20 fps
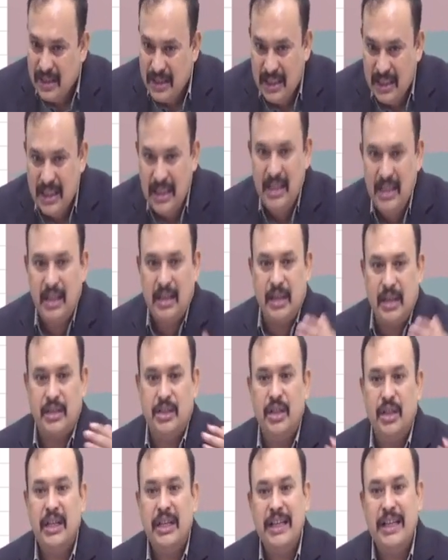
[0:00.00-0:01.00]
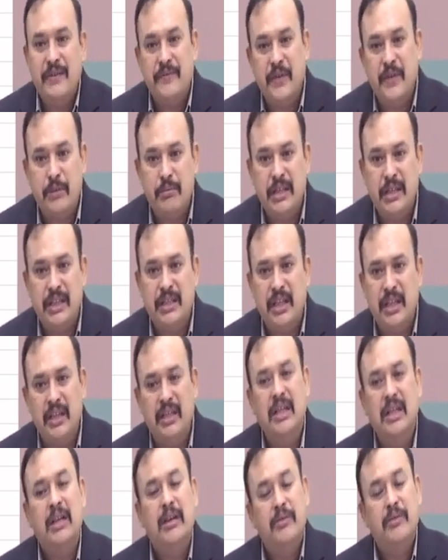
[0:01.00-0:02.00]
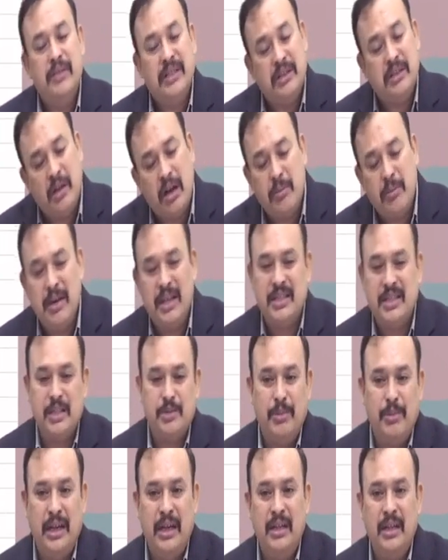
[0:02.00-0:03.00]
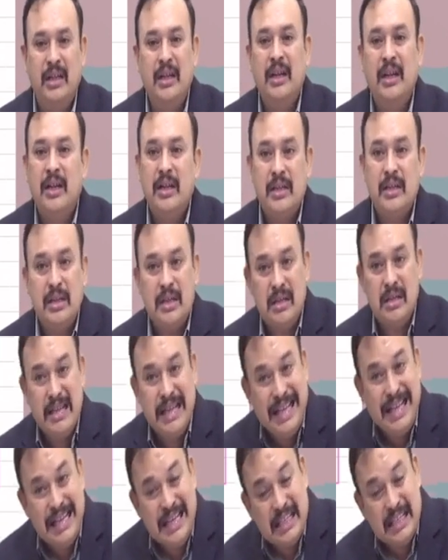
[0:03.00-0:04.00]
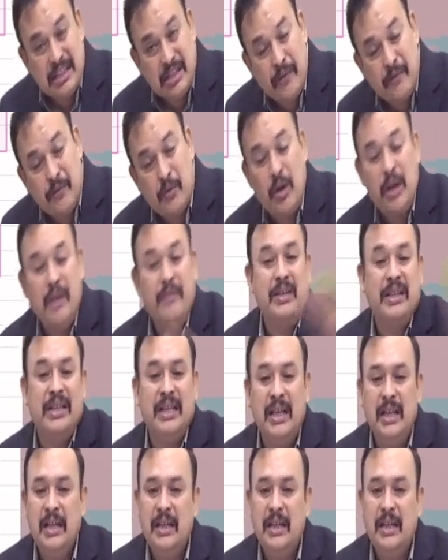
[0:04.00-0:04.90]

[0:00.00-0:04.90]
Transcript: clear-cut information with a normal assessment. Instead of going with the